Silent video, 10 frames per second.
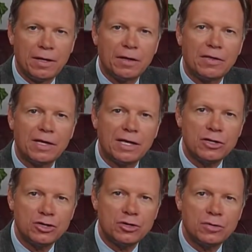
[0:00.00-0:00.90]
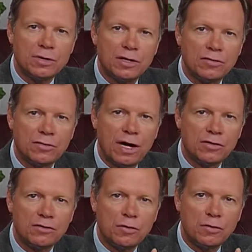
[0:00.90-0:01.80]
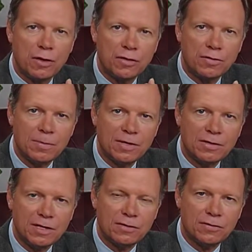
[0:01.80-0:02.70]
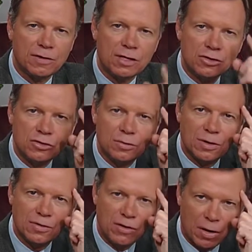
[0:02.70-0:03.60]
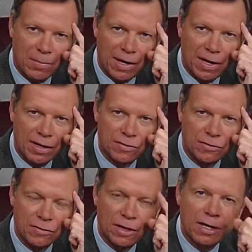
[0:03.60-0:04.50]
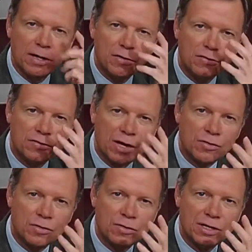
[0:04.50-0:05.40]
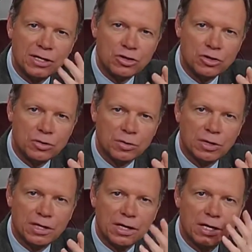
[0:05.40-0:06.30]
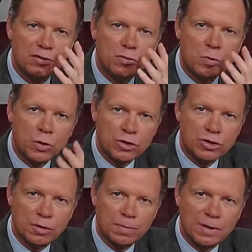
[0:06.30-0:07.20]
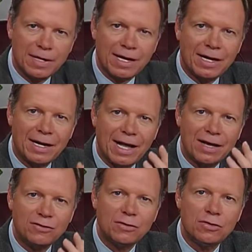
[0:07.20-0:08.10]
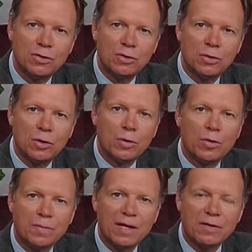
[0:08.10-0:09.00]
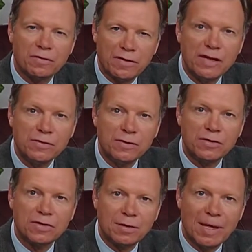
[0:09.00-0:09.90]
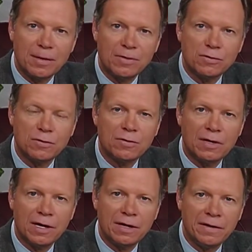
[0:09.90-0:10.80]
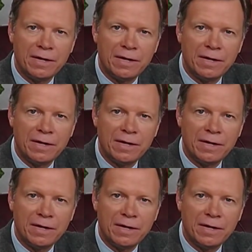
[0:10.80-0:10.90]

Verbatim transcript: The issue is not so far as the Middle East, the issue is in our minds. The central issue is worship, and it has to do with being faithful to the commandments of God